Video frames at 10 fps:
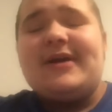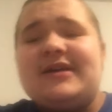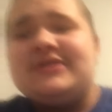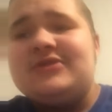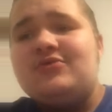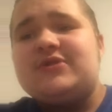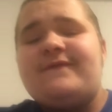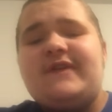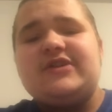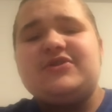I used
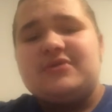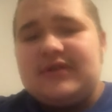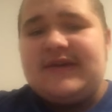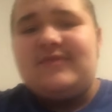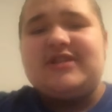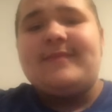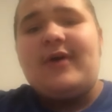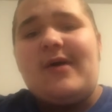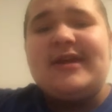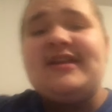Fix Your Lid, which is a
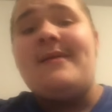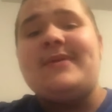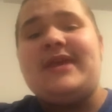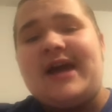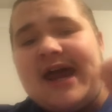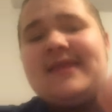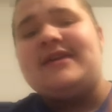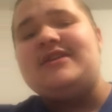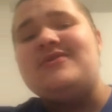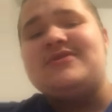pomade company I
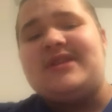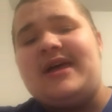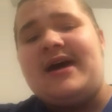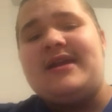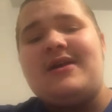like using a lot.